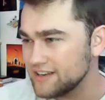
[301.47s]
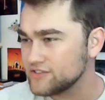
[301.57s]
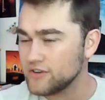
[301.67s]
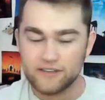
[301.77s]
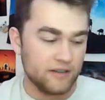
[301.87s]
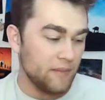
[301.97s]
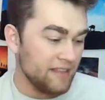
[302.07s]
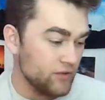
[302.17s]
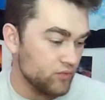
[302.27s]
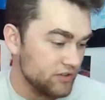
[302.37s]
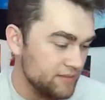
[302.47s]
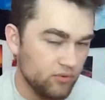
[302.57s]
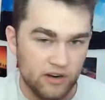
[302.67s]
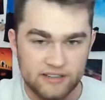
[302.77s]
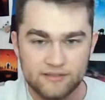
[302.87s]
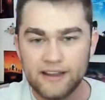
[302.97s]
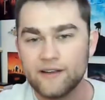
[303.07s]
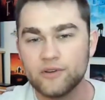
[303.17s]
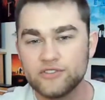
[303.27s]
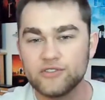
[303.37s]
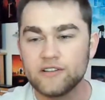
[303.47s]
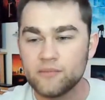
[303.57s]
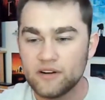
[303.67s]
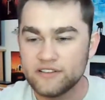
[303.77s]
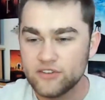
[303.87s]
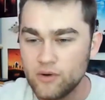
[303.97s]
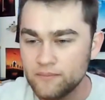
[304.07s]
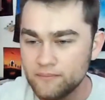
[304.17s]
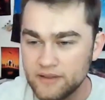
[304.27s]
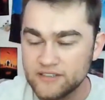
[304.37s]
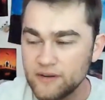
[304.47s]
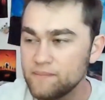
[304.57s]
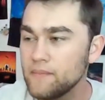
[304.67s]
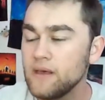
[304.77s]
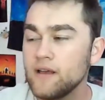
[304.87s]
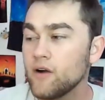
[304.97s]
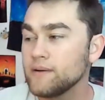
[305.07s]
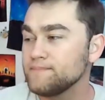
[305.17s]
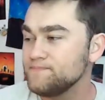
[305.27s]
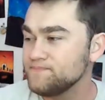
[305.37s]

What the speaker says: So am I like really bright? I can't really turn down the brightness so well, but that's fine. All right.